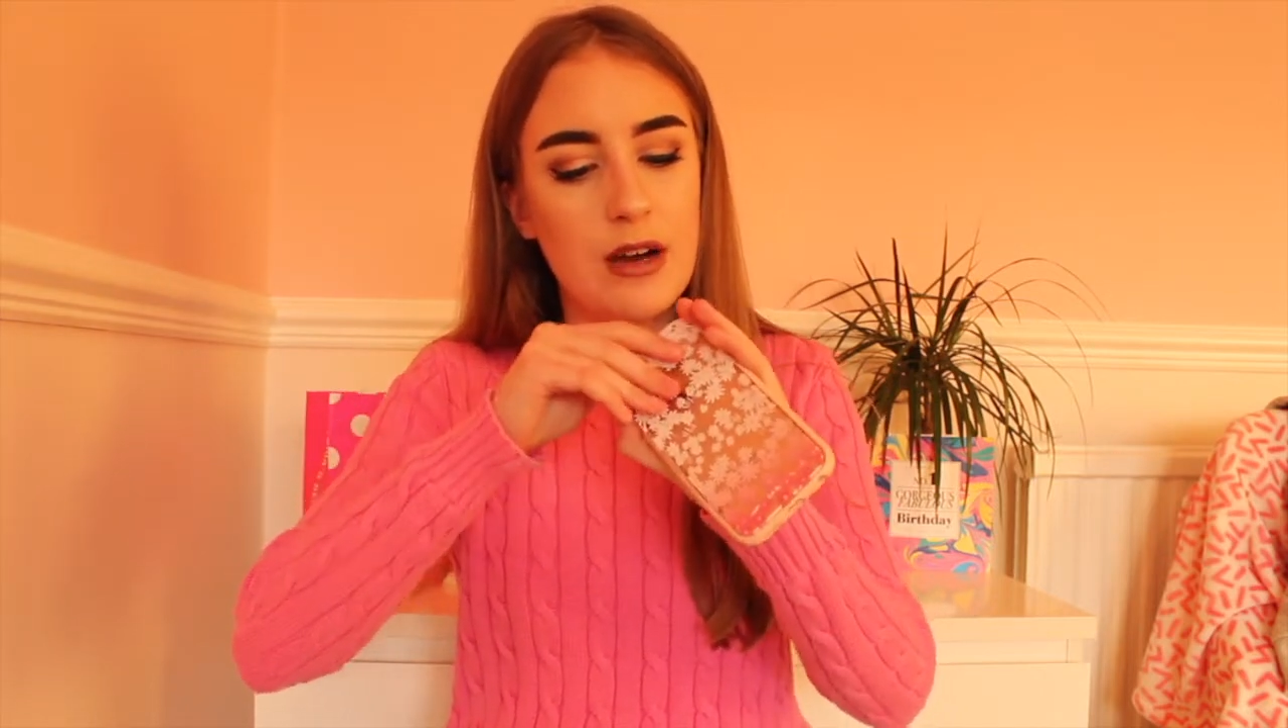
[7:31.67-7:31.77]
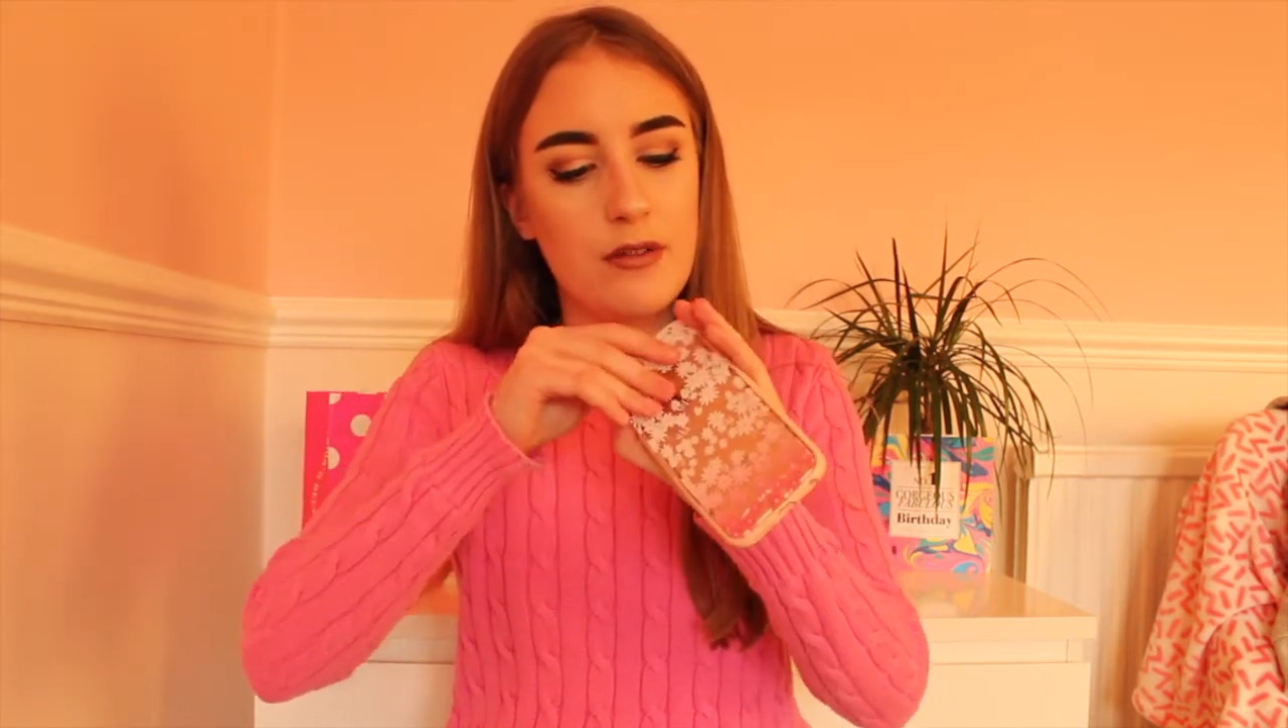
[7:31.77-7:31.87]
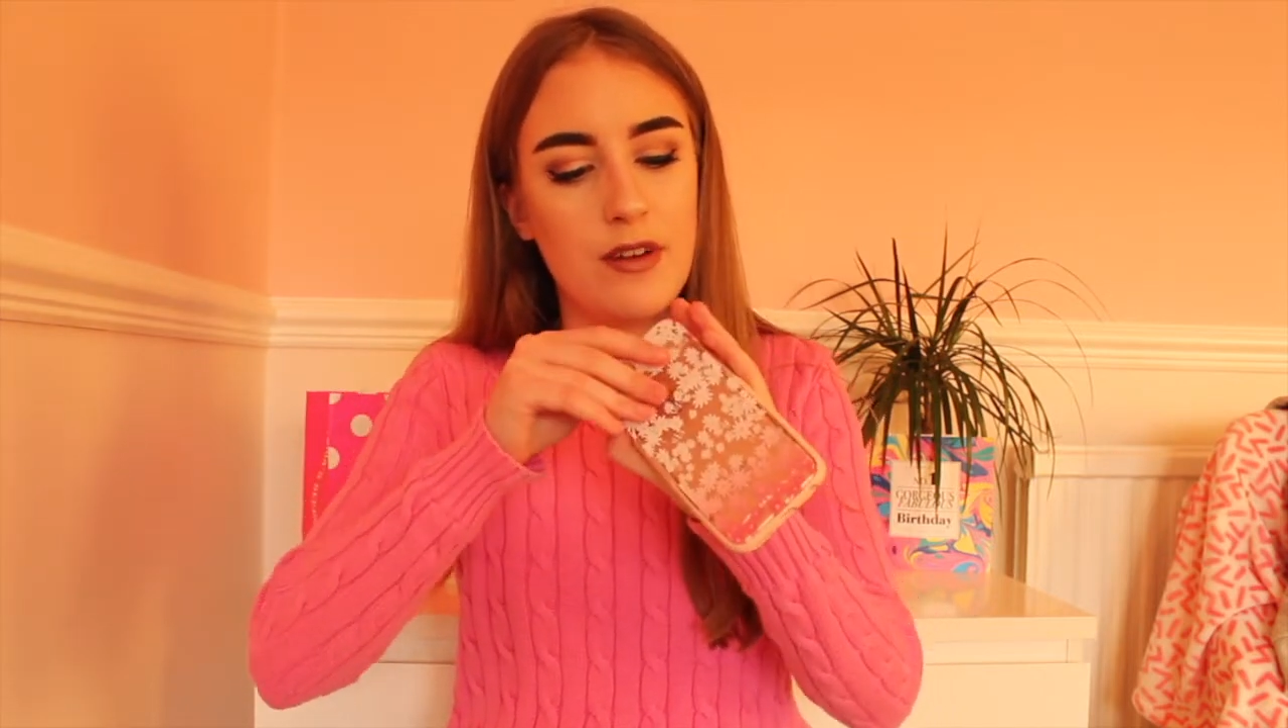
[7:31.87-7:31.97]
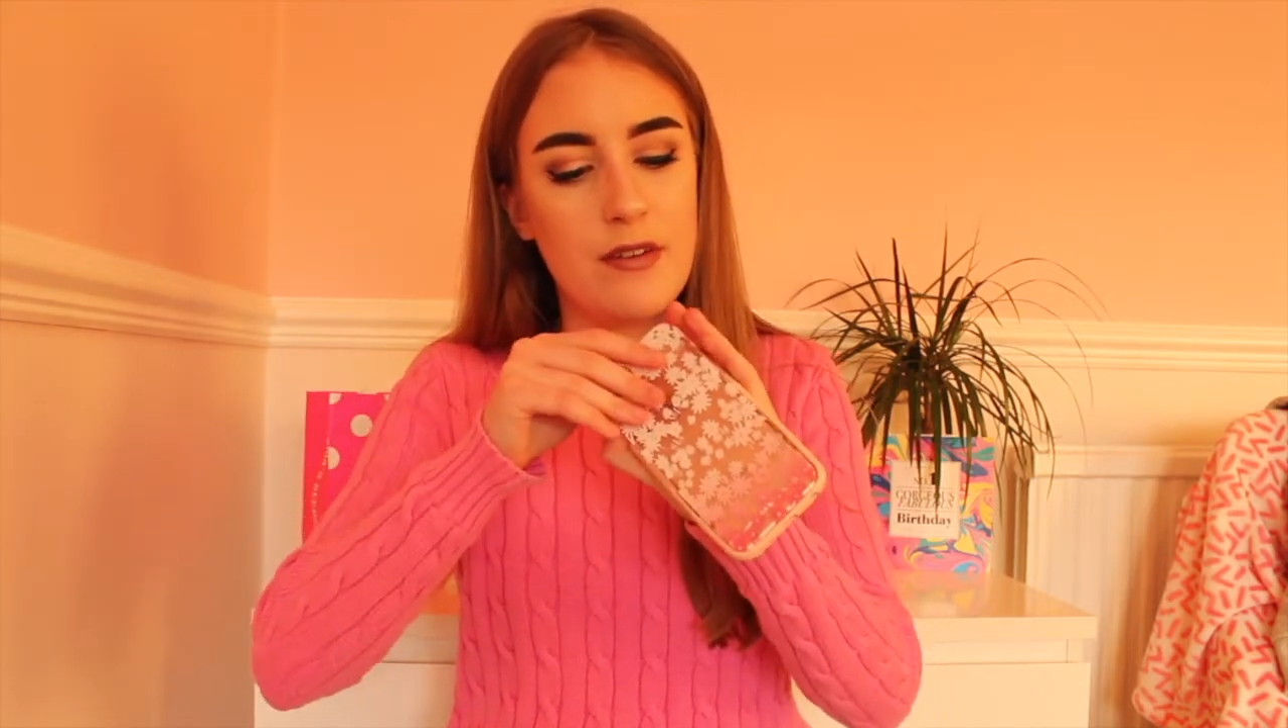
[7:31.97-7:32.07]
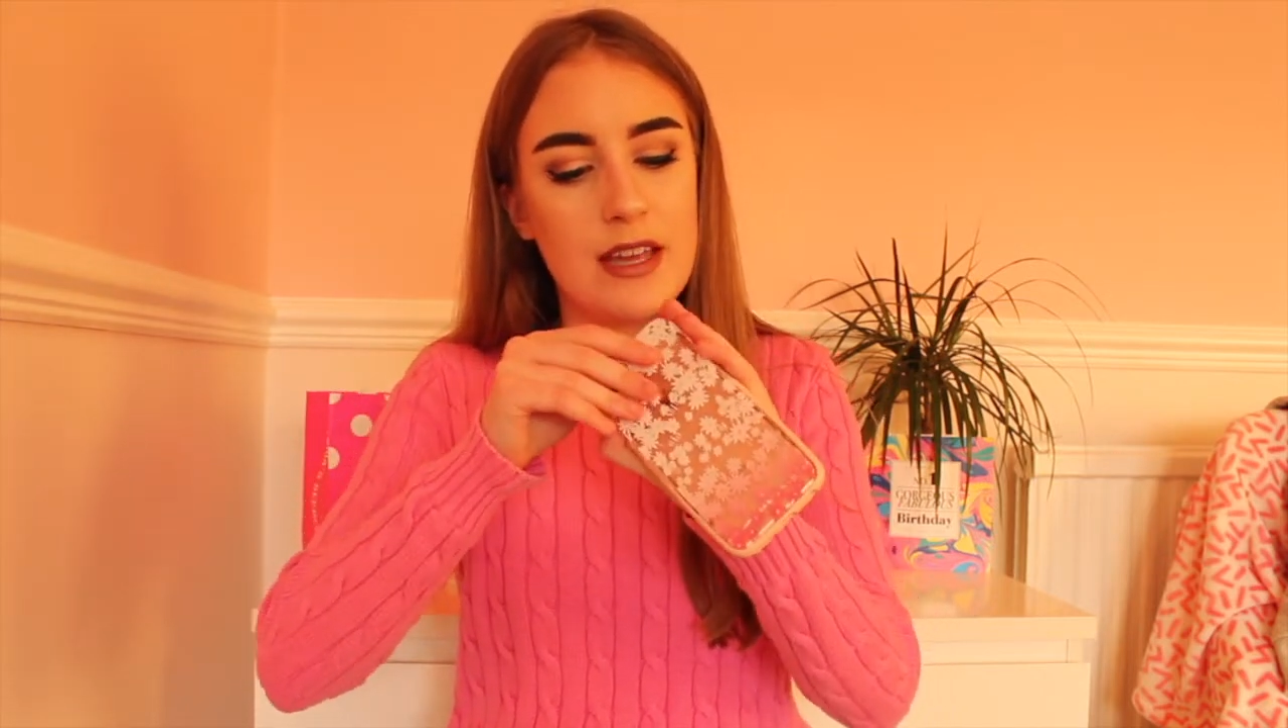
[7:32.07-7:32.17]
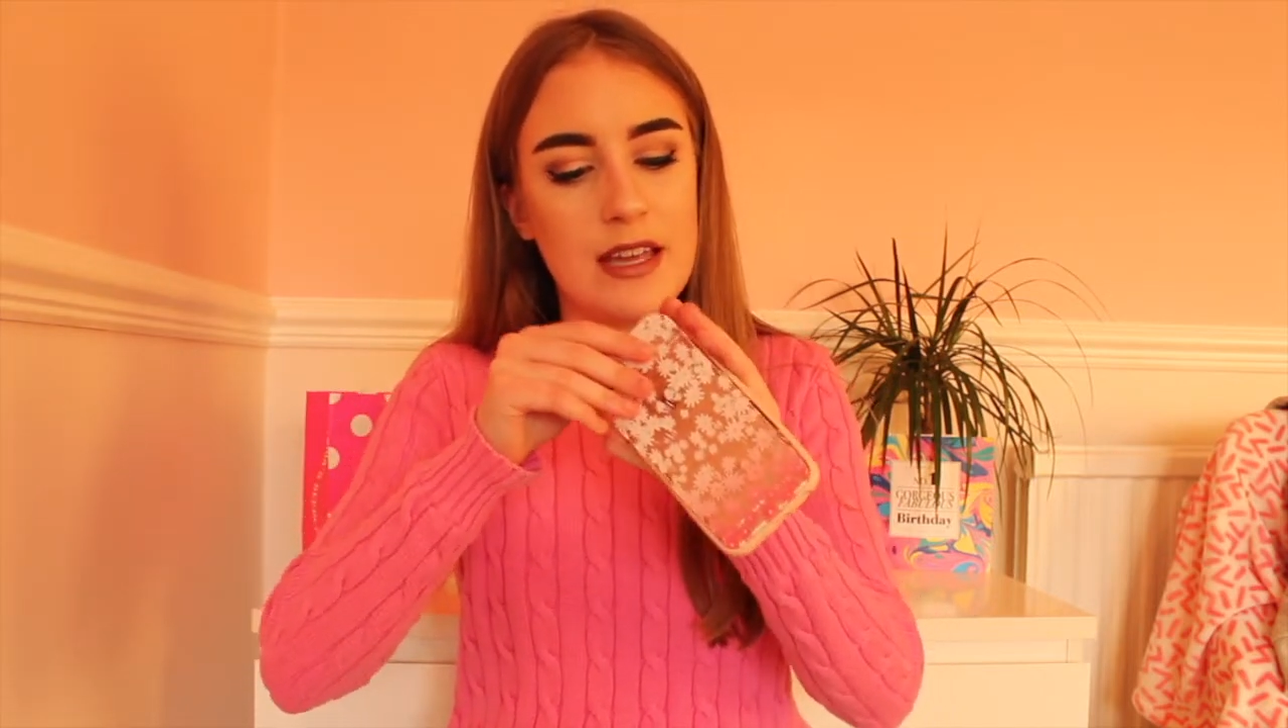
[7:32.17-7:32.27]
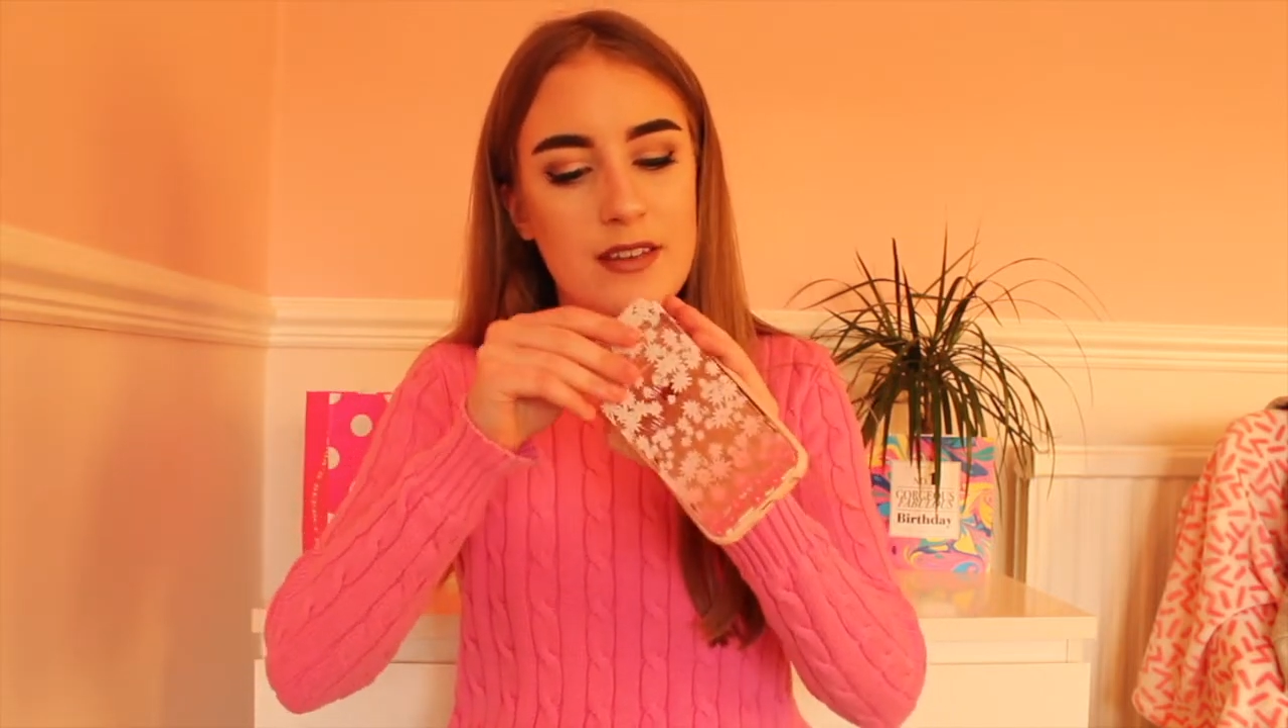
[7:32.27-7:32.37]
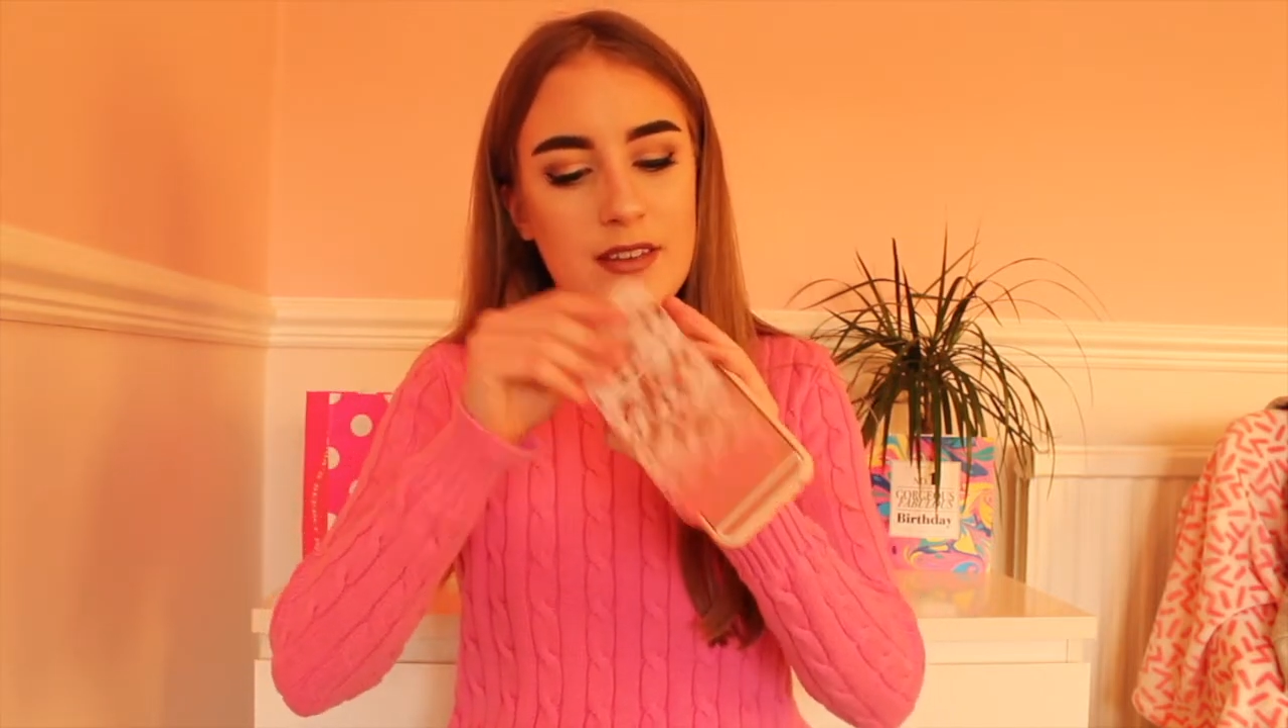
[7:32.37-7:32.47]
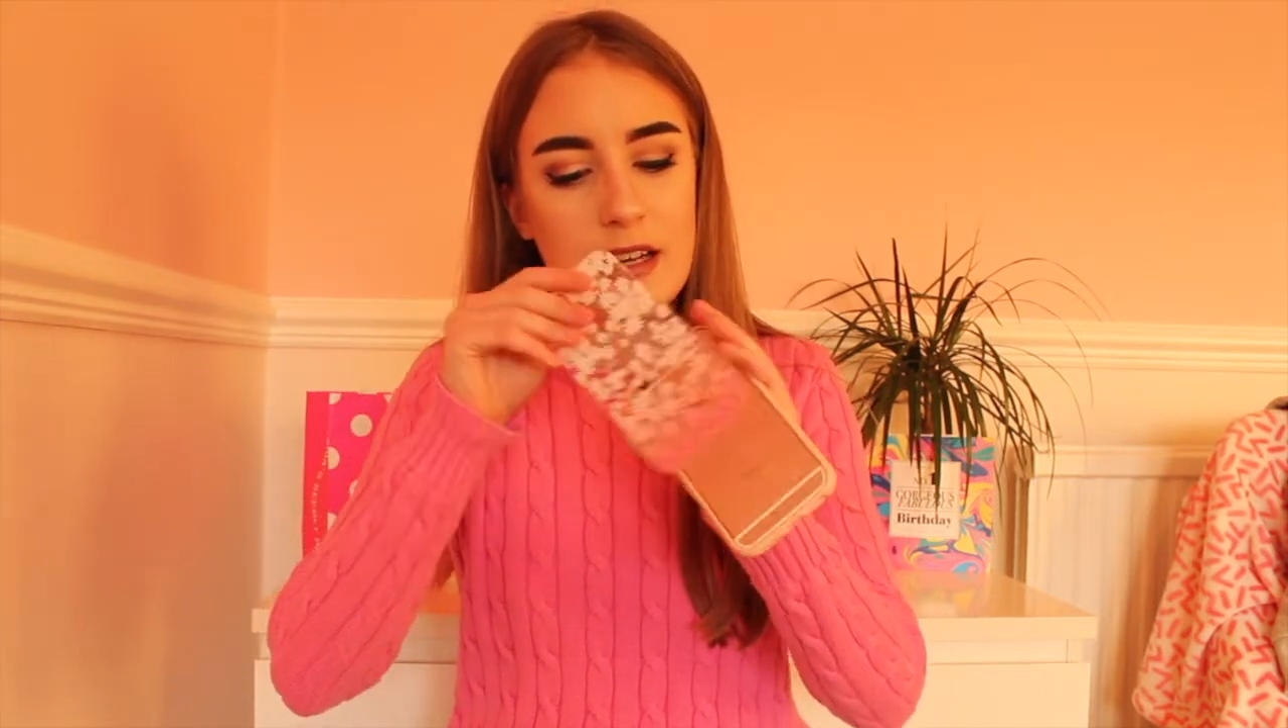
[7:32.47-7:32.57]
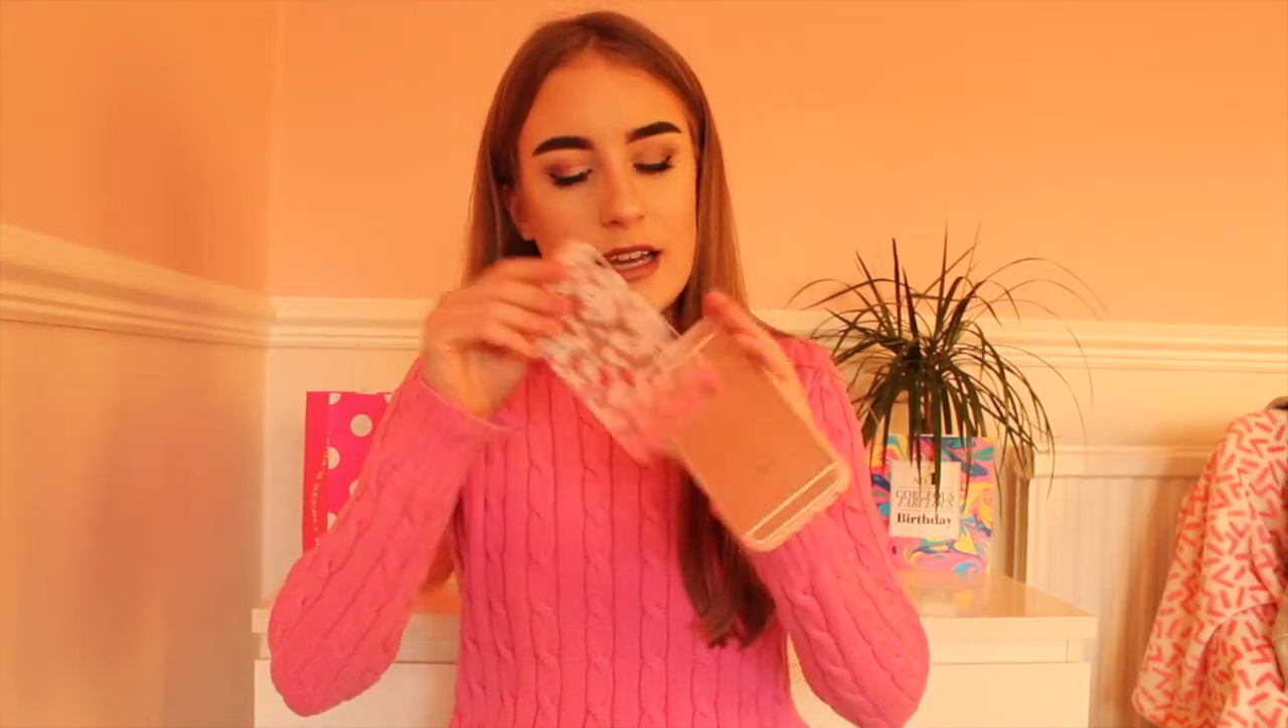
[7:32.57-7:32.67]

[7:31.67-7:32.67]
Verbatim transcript: out very easily.